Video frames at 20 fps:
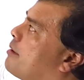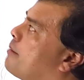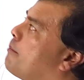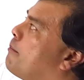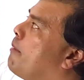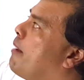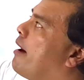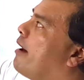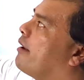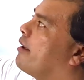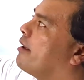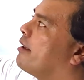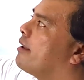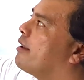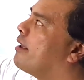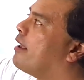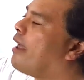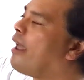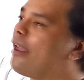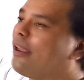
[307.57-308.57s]
by
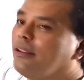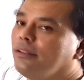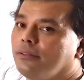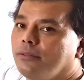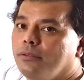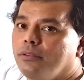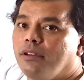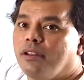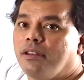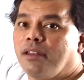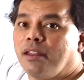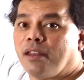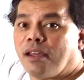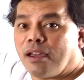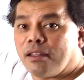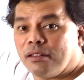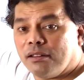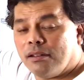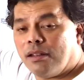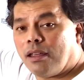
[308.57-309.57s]
a to the
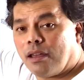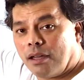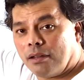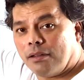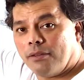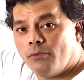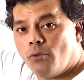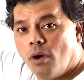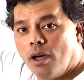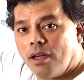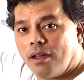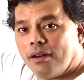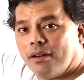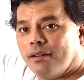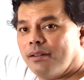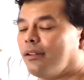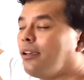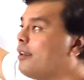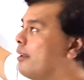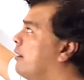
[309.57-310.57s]
negative 1?
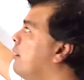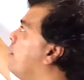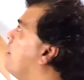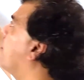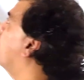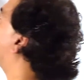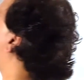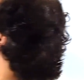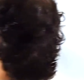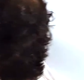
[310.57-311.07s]
Look,